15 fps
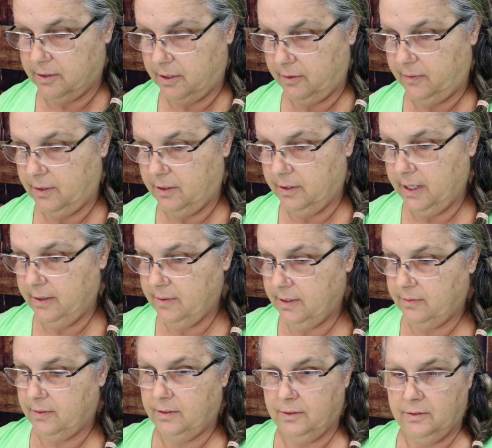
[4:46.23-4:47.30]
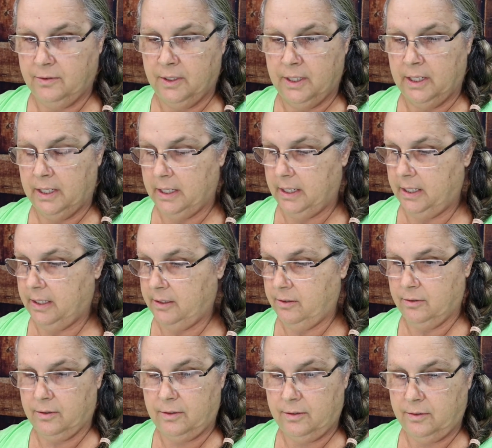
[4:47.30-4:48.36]
So if you don't have enough glue in
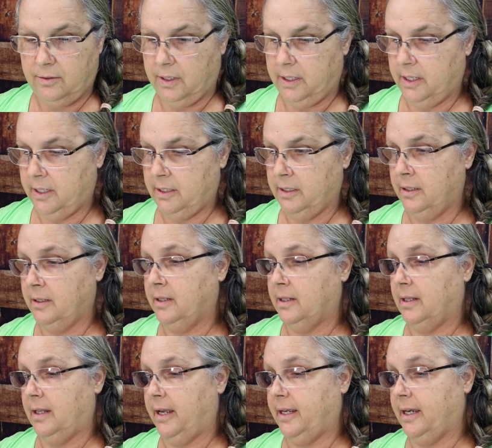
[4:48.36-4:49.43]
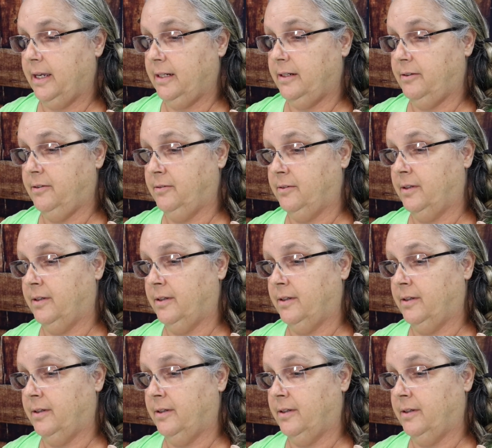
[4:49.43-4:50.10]
your glue gun, like I don't,